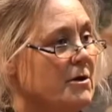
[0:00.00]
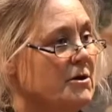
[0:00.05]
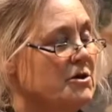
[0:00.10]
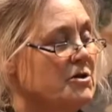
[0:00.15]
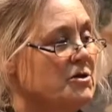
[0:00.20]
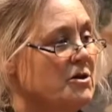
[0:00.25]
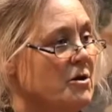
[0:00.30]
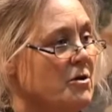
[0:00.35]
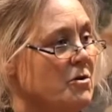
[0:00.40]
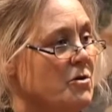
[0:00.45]

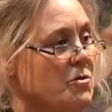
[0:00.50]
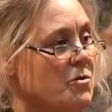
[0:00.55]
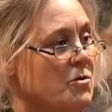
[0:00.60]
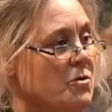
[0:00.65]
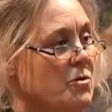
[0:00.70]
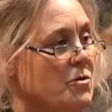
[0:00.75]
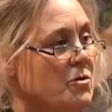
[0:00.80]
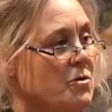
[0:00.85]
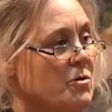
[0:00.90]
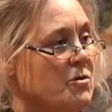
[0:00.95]

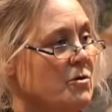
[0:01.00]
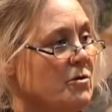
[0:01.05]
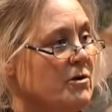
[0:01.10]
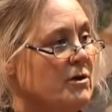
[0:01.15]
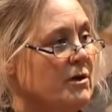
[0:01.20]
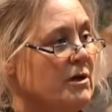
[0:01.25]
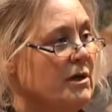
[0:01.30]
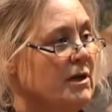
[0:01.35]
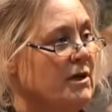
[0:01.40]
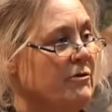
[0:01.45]
So
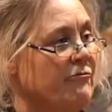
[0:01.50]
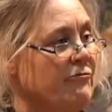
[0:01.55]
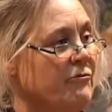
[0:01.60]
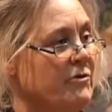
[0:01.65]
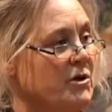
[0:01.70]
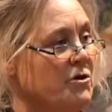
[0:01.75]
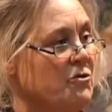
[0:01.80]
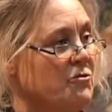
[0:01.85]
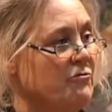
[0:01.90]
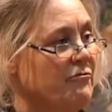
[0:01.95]
if
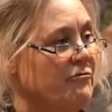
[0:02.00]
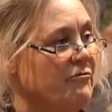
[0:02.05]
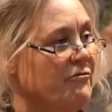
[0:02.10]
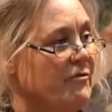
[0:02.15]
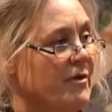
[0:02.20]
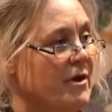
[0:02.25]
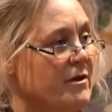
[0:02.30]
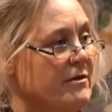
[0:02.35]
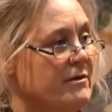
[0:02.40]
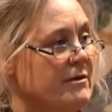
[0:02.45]
we look
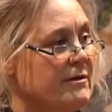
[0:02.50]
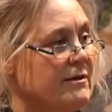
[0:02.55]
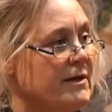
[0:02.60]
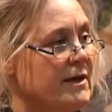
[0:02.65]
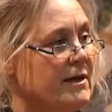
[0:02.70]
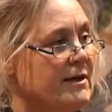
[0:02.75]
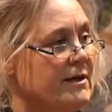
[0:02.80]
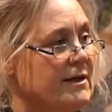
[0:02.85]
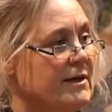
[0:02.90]
further, then